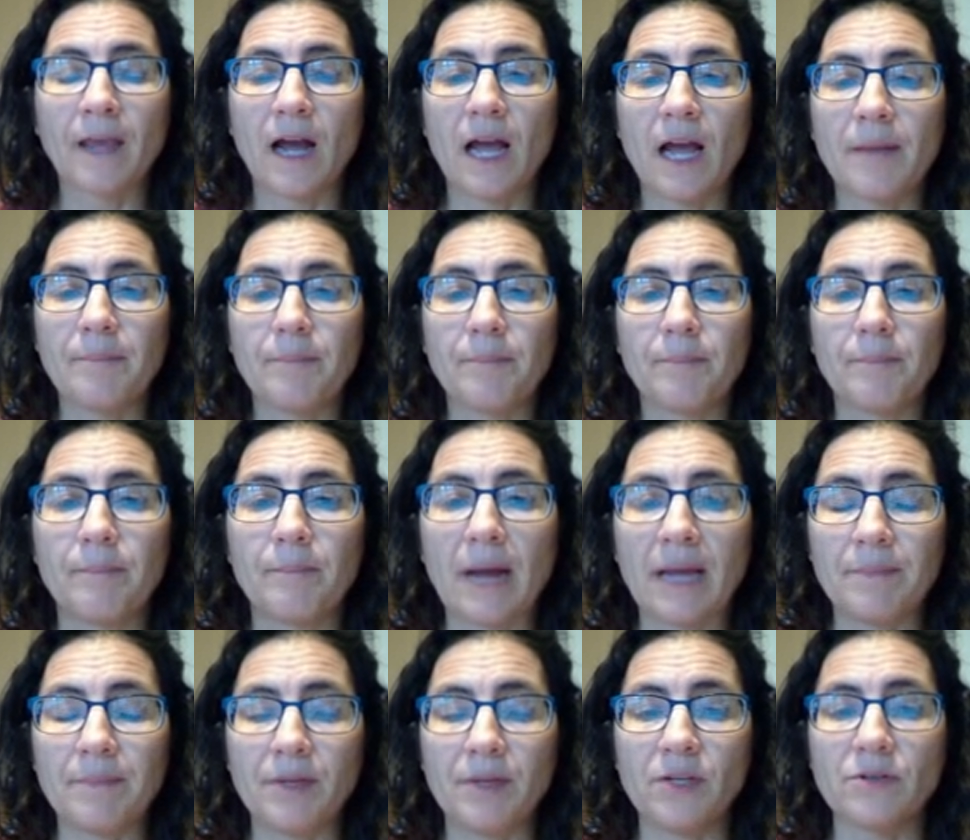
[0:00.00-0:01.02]
I
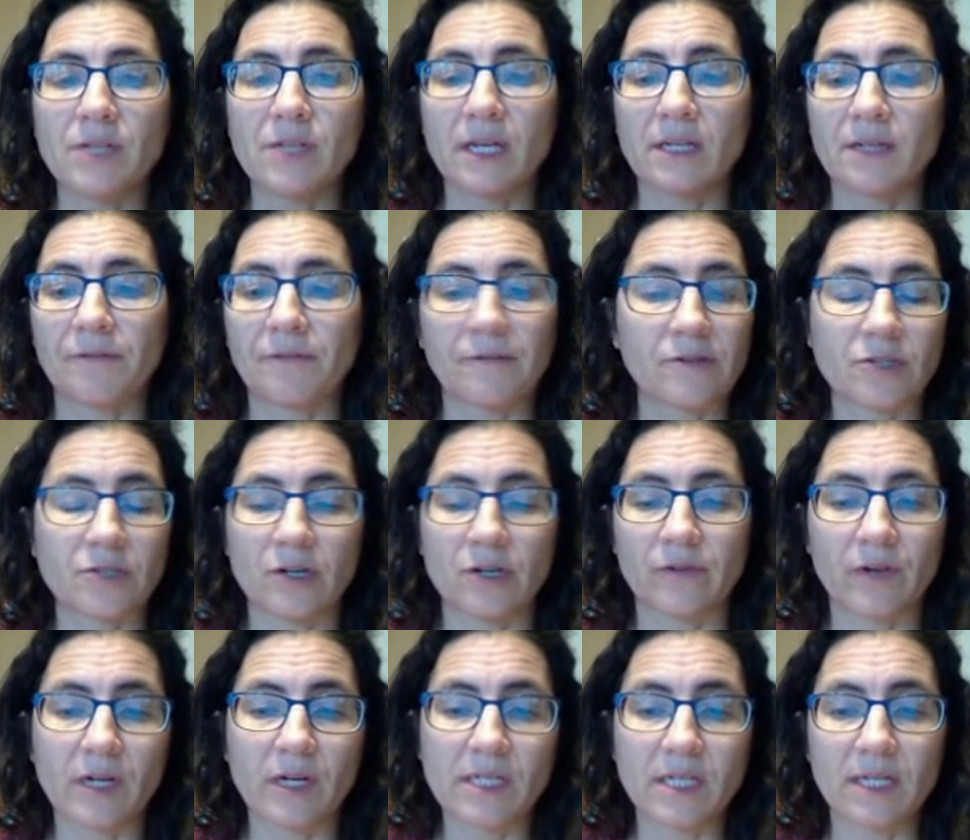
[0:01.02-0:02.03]
might be using a different
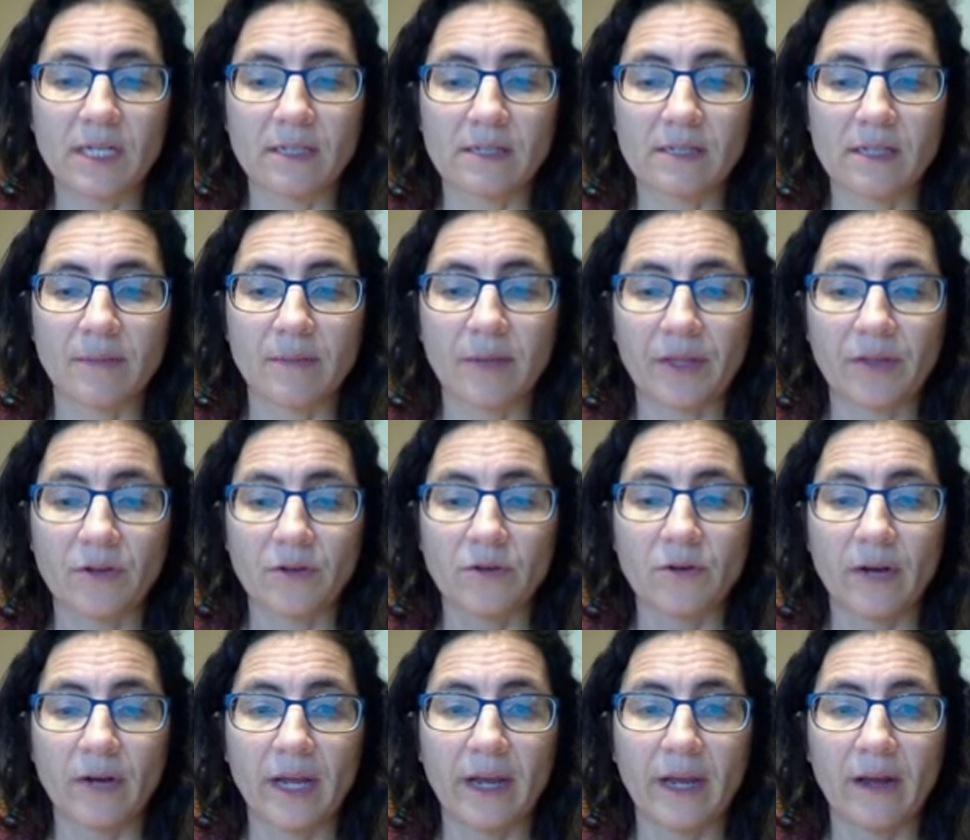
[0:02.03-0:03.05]
server because it didn't seem like the
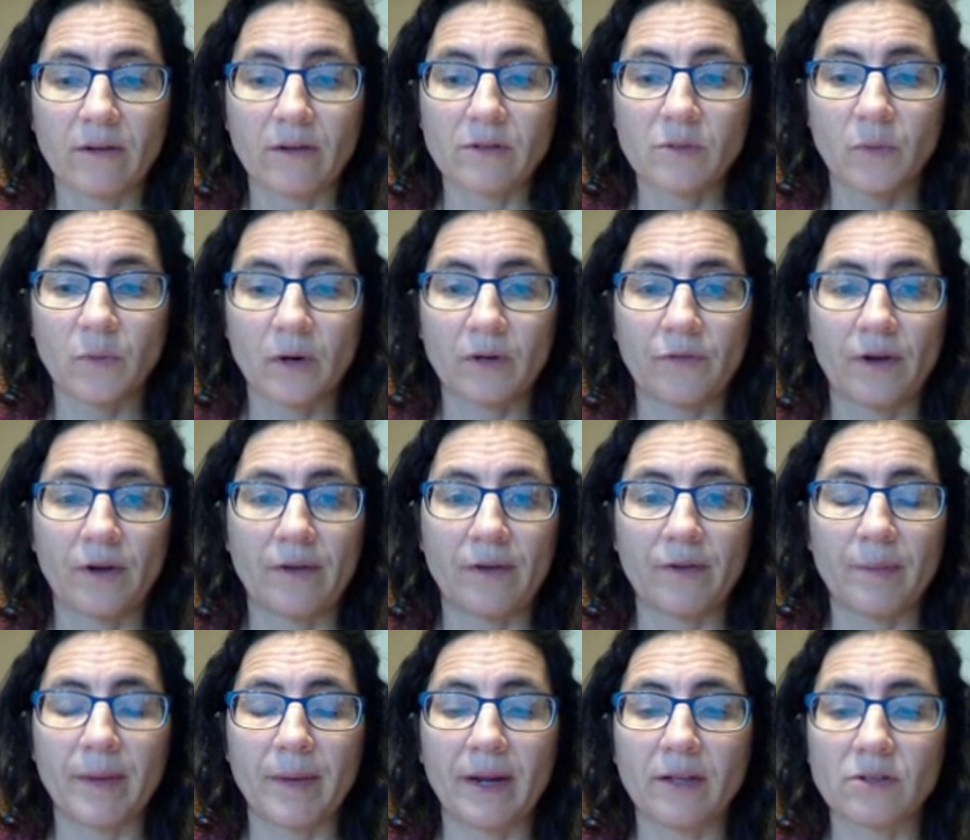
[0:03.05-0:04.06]
Google Hangouts worked for
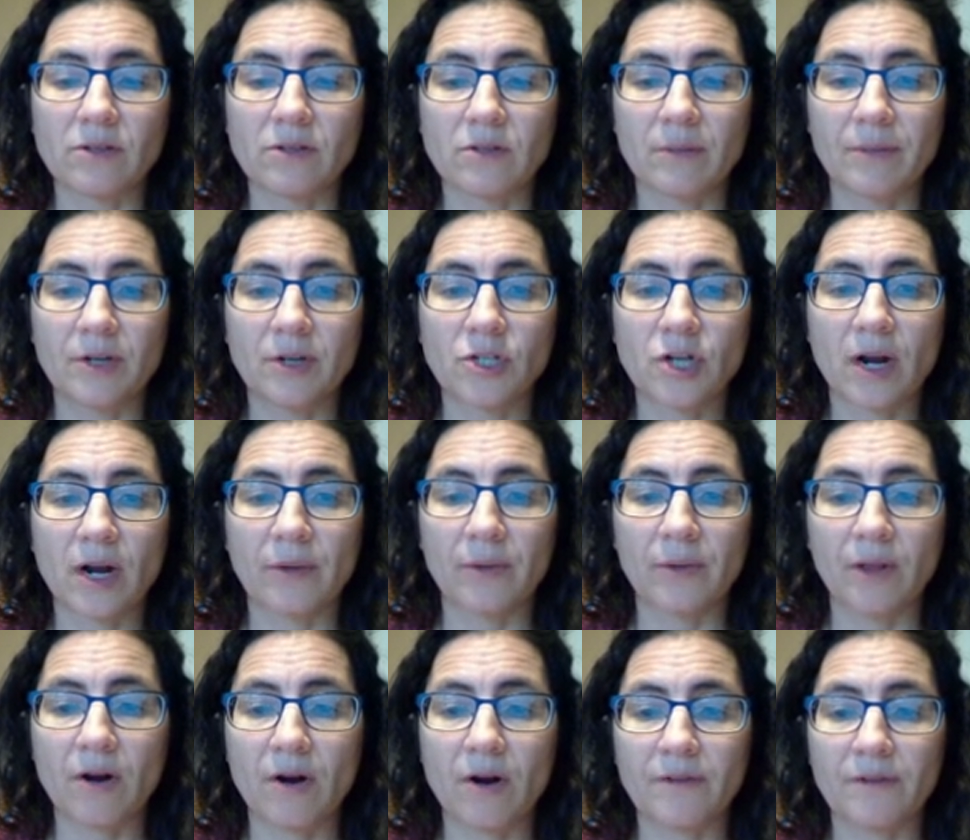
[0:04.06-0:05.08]
everybody. So I'm going to try
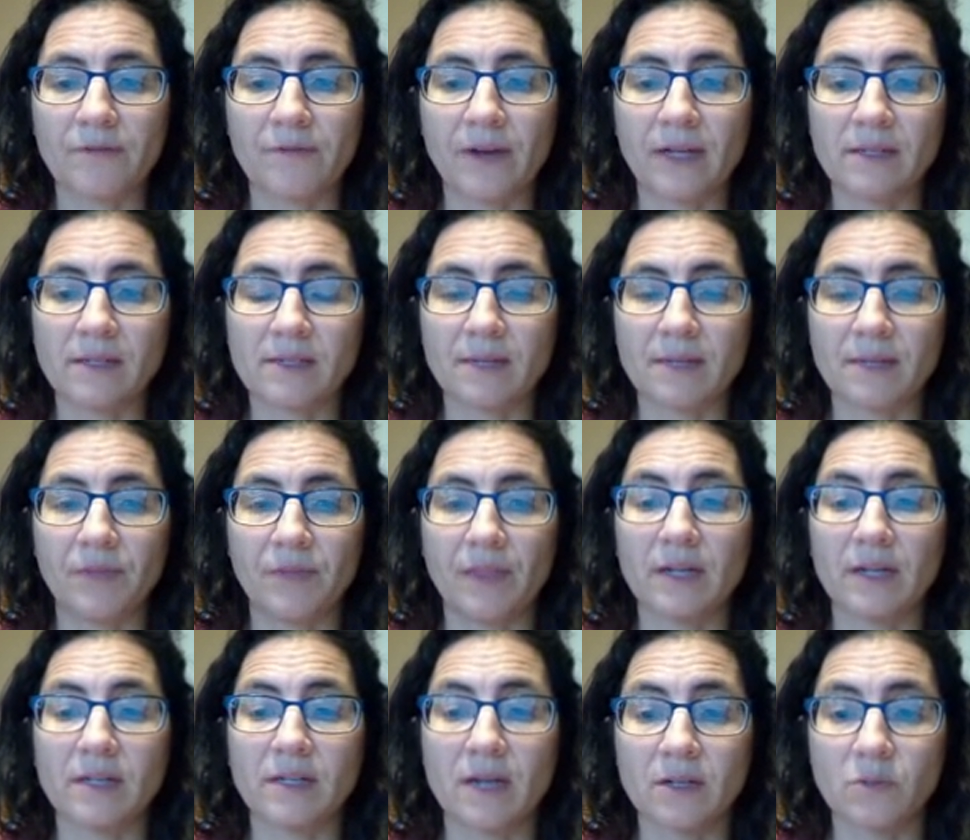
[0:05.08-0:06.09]
really hard to find something
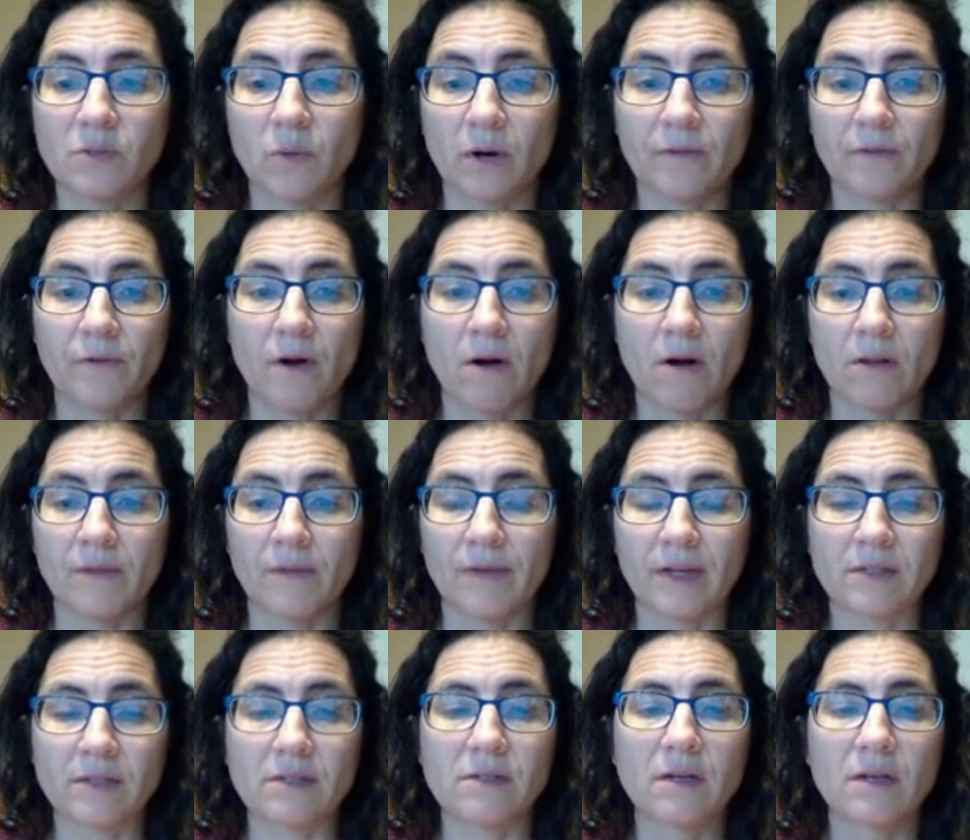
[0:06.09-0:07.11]
that does work for all of
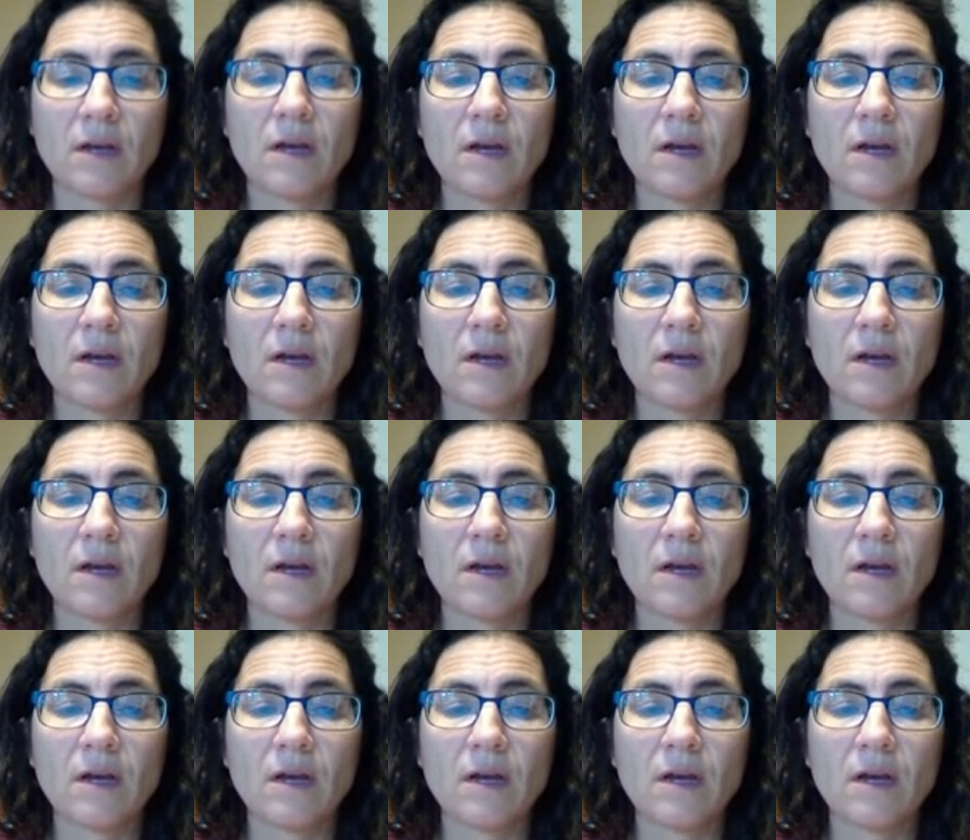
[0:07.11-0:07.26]
us.